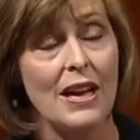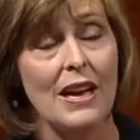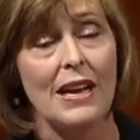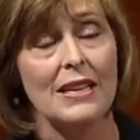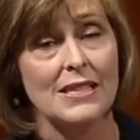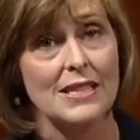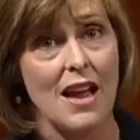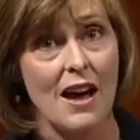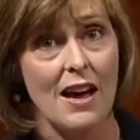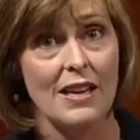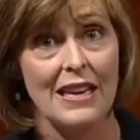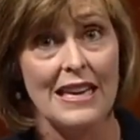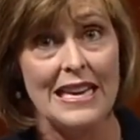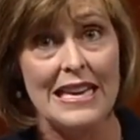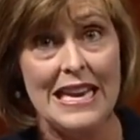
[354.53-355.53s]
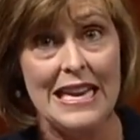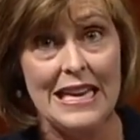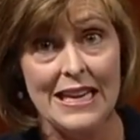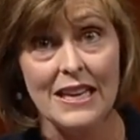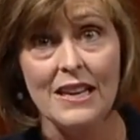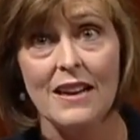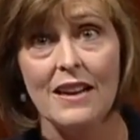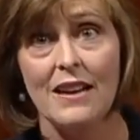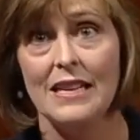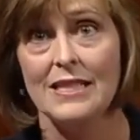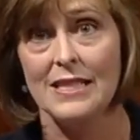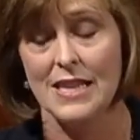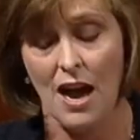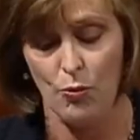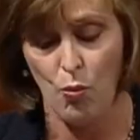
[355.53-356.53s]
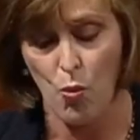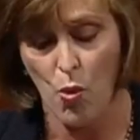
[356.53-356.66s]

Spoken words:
It's not needed, it's not